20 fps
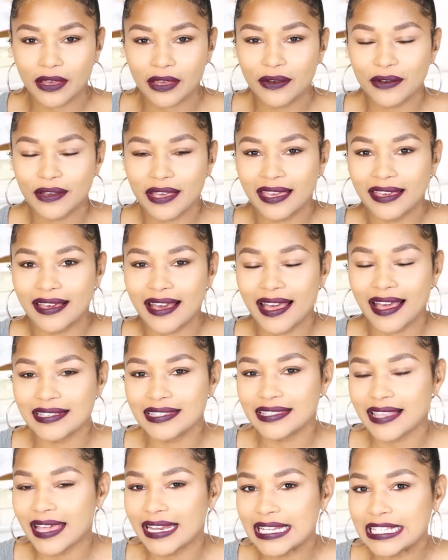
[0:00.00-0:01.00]
Okay,
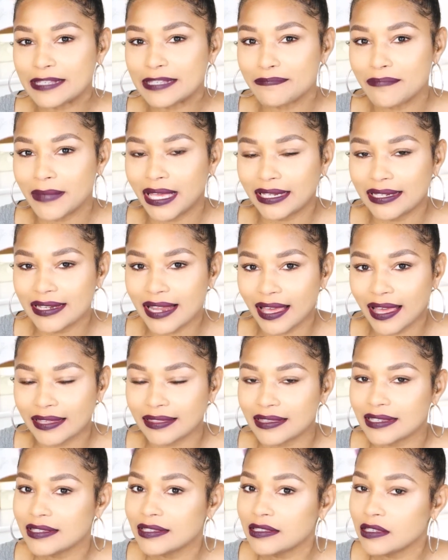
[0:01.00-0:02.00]
guys, that is
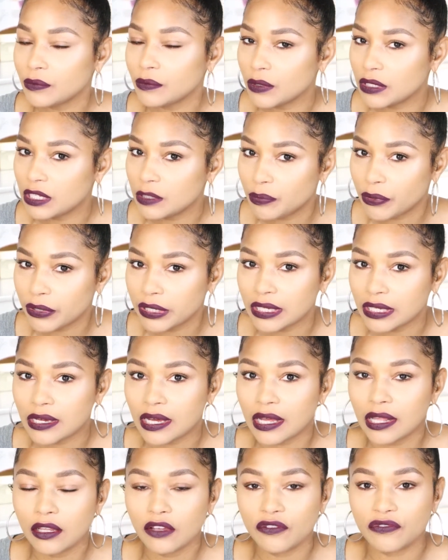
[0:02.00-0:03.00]
Midnight. This is a really pretty
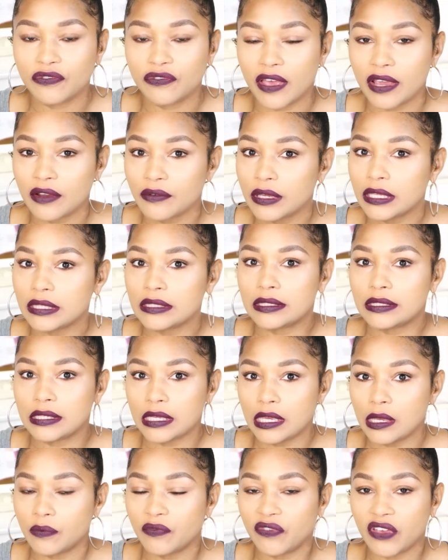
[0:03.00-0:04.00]
color. Very
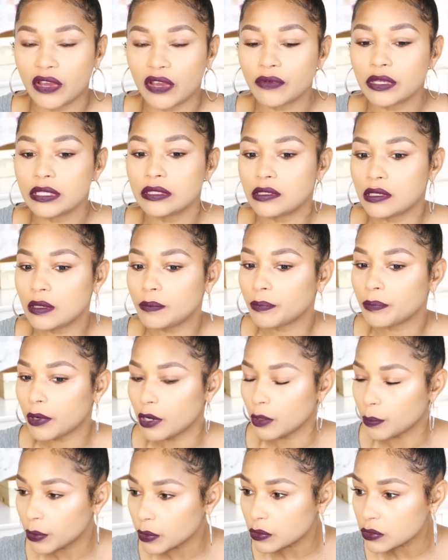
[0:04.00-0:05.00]
deep, very deep
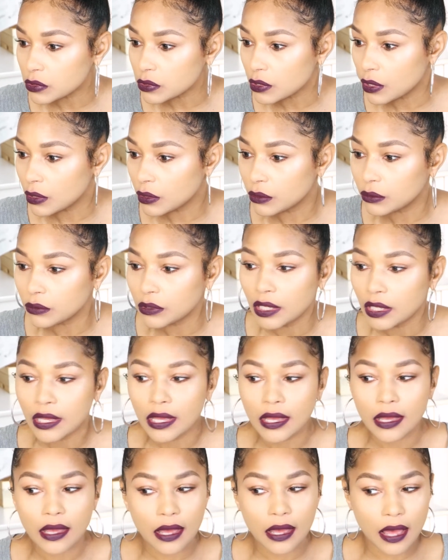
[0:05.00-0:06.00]
purple tone.
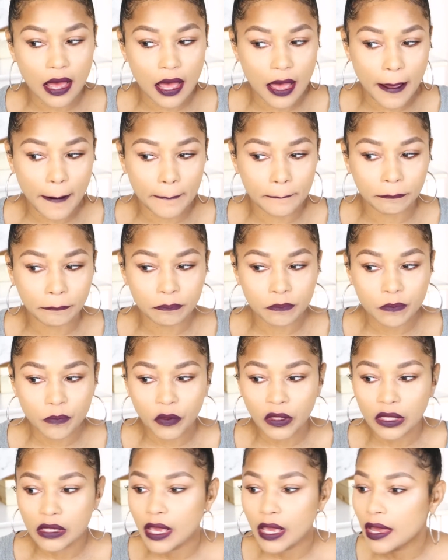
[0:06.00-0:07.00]
Um,
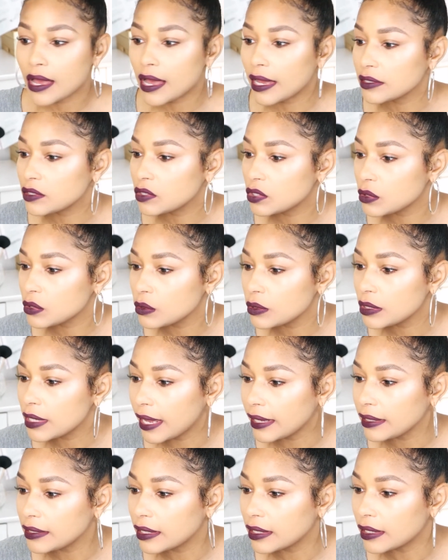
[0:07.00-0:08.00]
yeah, I do
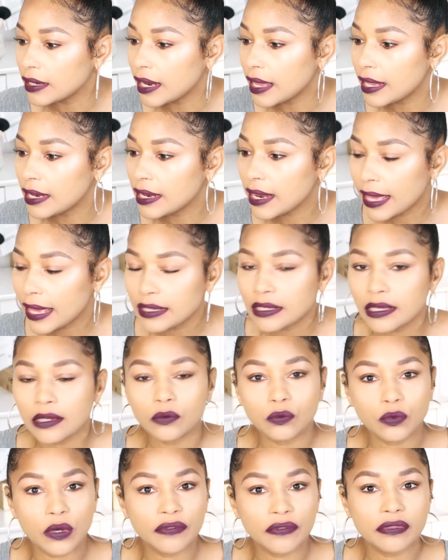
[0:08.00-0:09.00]
like it. I like
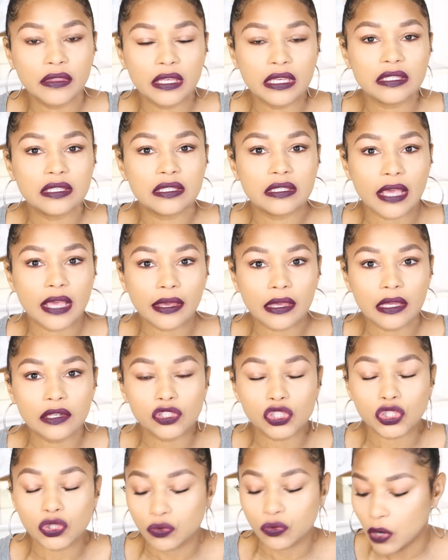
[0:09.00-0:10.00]
it with the second
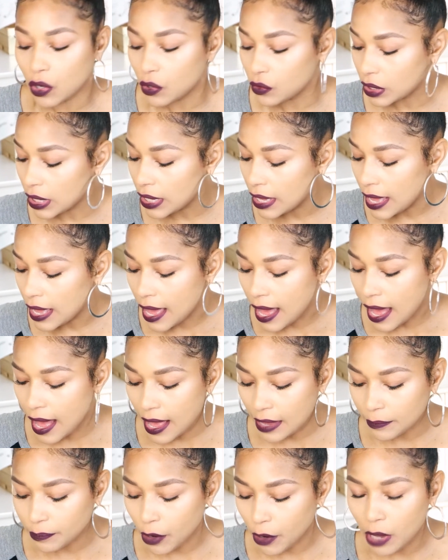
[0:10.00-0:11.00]
stroke.
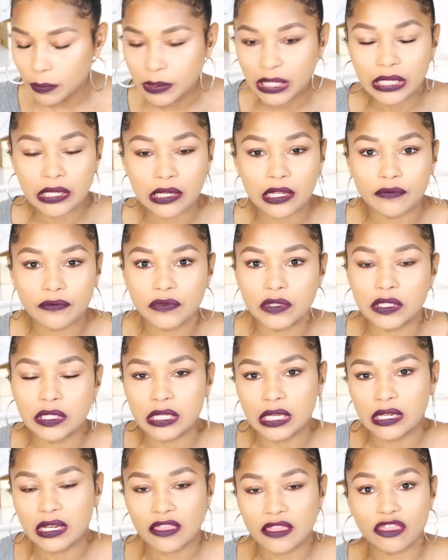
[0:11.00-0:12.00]
I probably could have
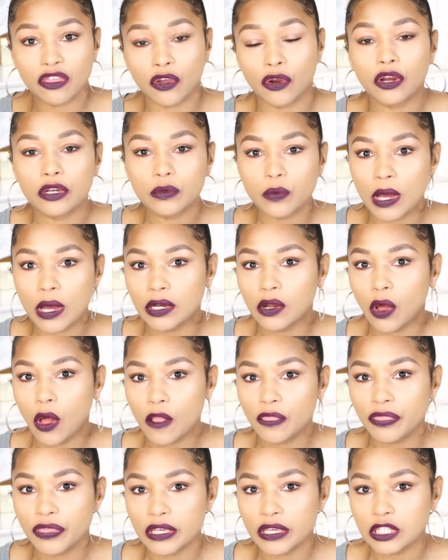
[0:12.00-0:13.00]
did a third one
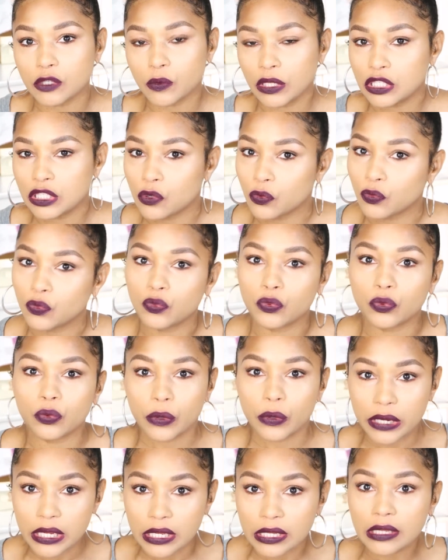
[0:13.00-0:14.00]
on this one to
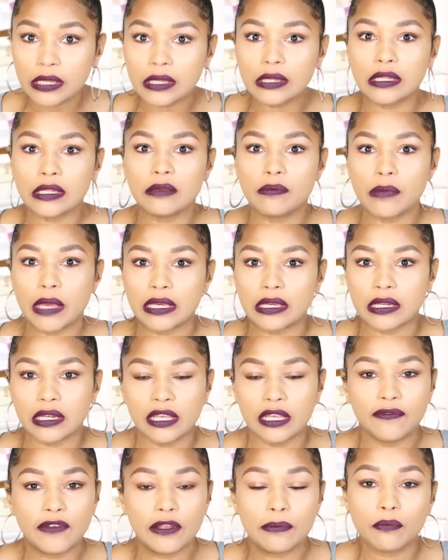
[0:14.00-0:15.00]
really make it
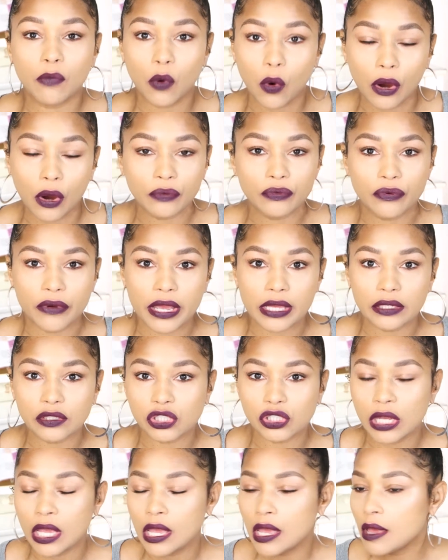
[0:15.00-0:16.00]
even more
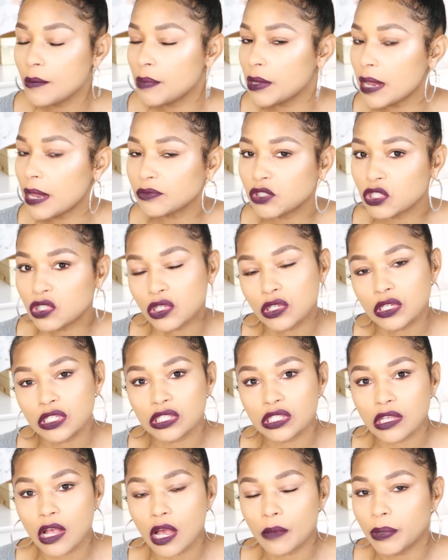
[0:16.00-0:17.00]
rich. But I'm just going
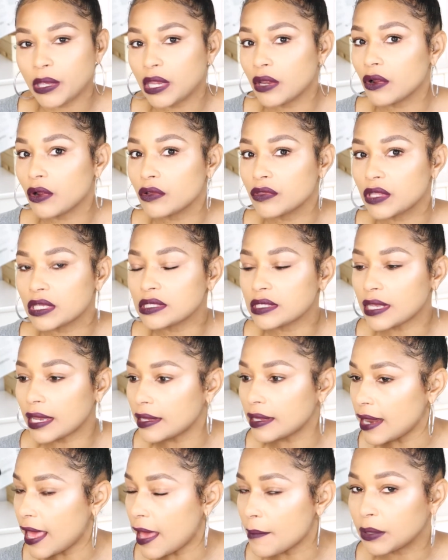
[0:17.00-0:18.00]
to stop here on the
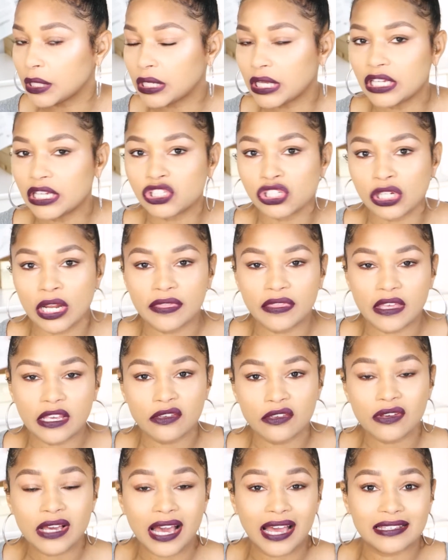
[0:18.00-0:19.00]
second application. I
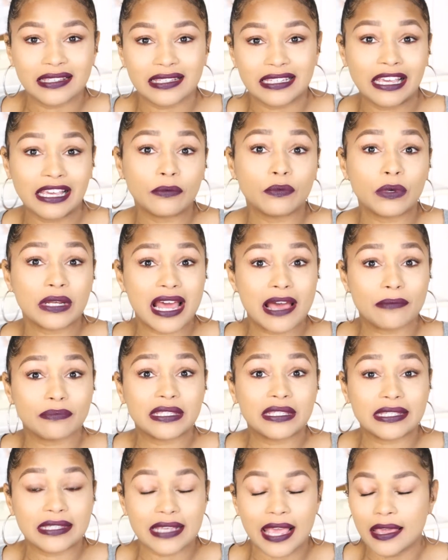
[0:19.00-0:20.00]
think you guys get what I'm
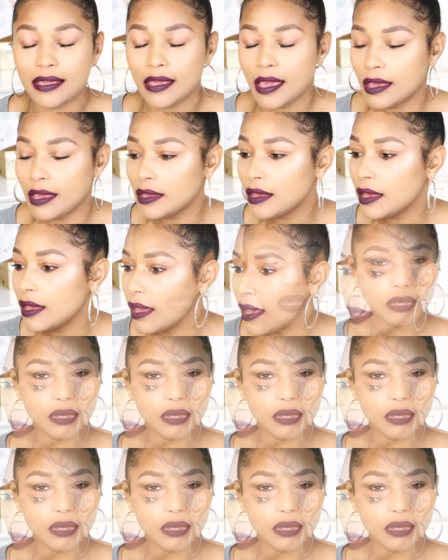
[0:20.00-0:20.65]
saying.